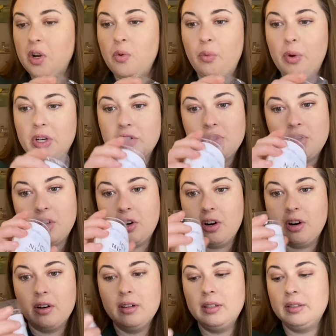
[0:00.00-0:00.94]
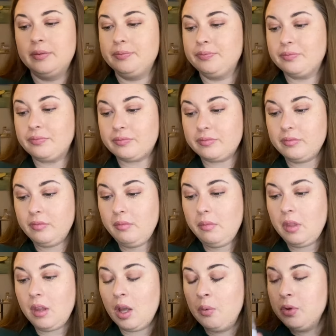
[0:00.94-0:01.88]
winter
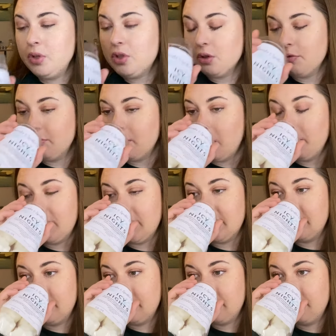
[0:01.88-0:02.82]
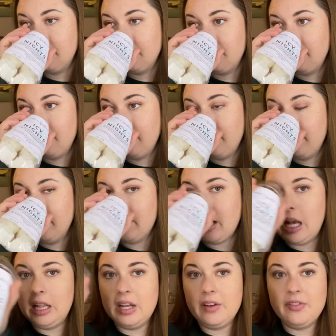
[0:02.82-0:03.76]
focused.
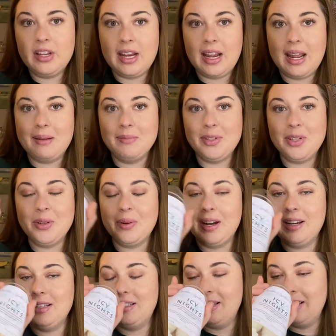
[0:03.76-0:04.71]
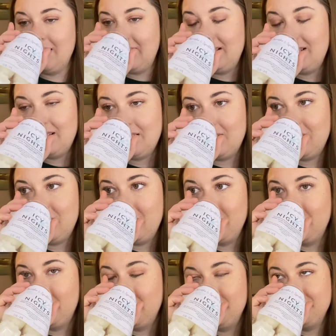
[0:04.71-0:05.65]
I love the name too, Icy Nights. That's
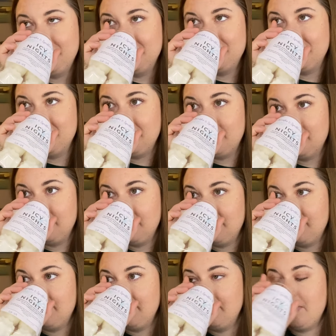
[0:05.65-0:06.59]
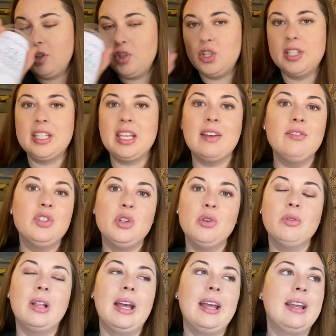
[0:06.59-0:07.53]
so, just gives you
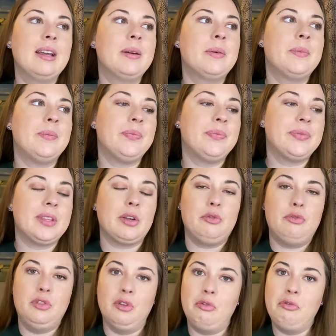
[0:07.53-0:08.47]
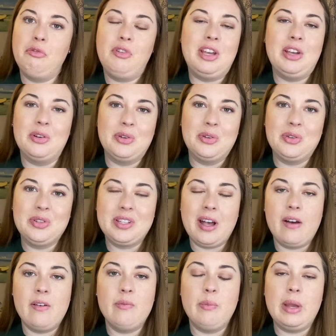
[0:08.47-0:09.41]
like the feels
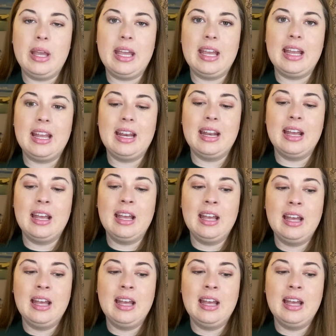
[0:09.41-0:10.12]
of being,